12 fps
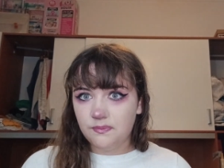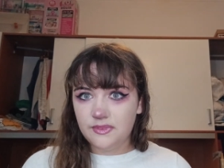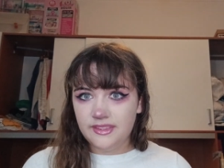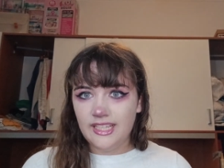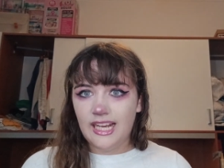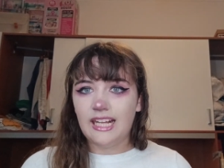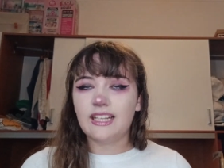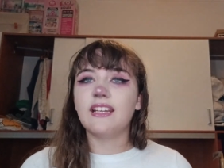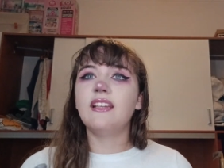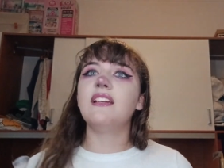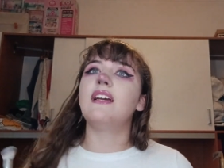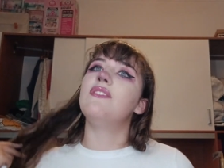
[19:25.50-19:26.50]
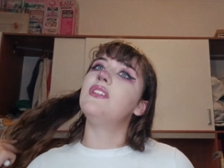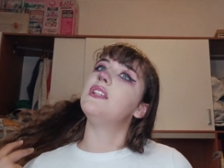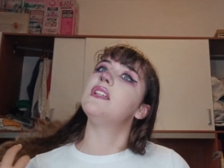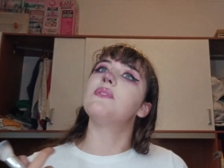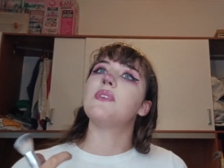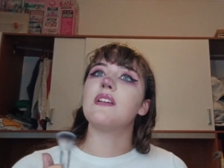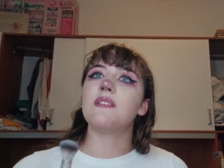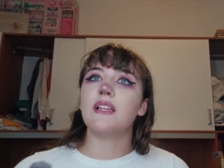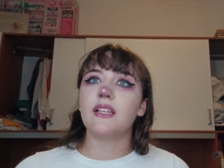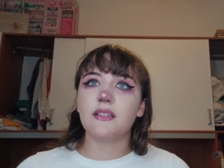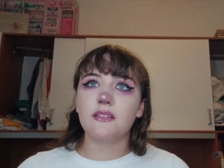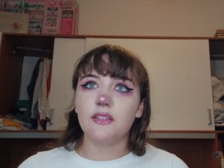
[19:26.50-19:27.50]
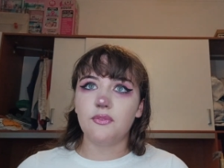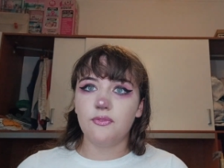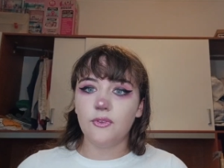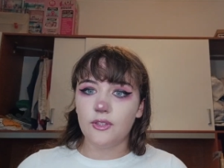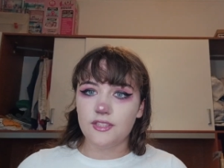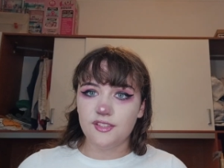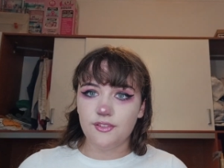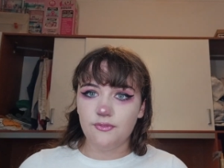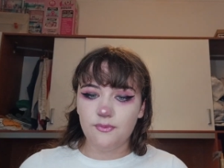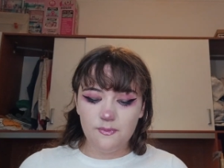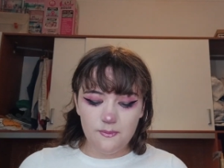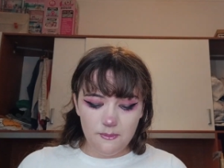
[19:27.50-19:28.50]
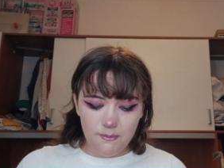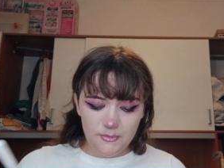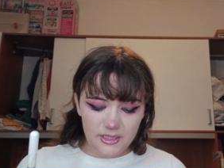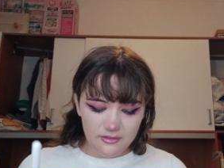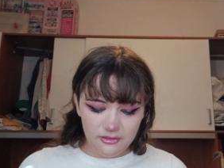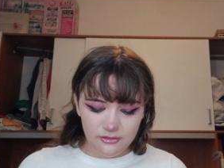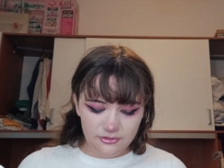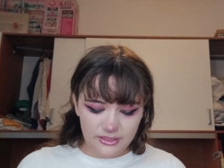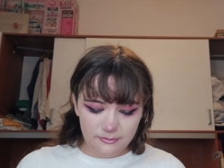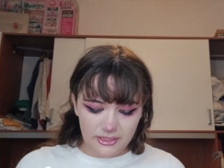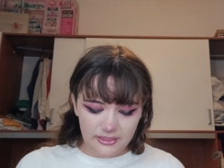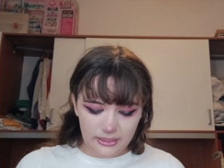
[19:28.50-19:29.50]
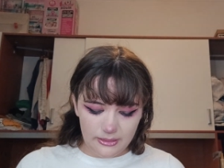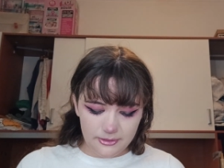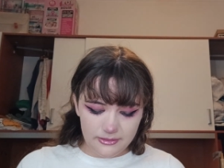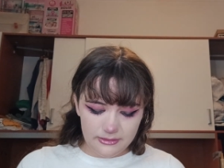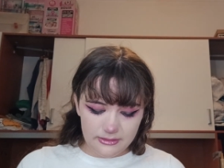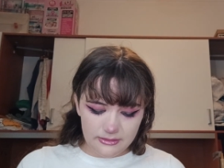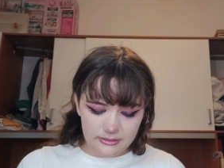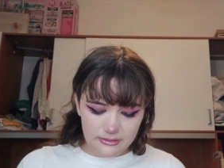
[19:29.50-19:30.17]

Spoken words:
that heavy with like the force of me closing my cabinets.